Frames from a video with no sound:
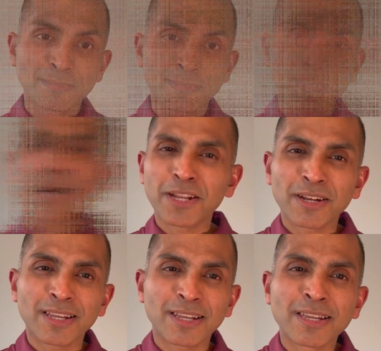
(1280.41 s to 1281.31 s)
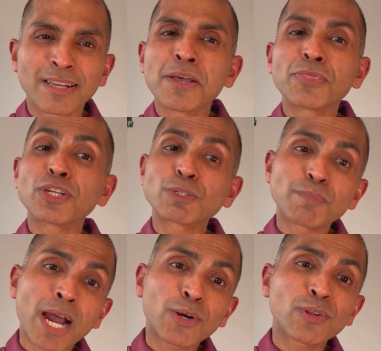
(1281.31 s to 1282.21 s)
Finally, the
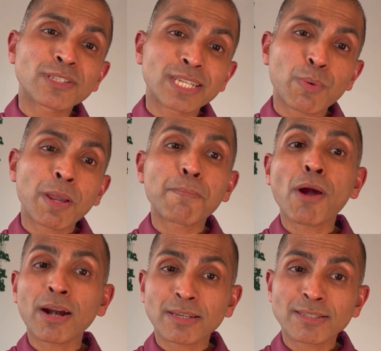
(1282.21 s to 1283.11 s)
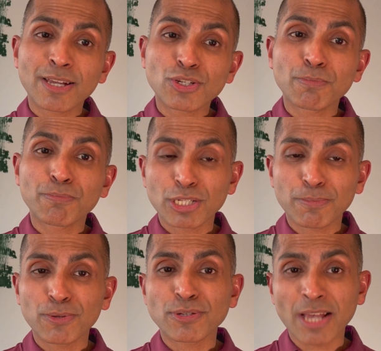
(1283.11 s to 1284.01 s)
Spiral Stairway Productization
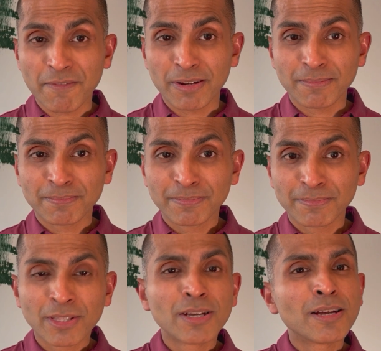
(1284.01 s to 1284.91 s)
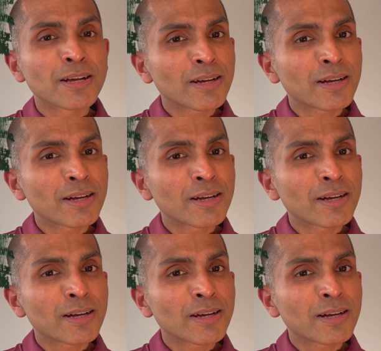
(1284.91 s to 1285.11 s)
Principle 7.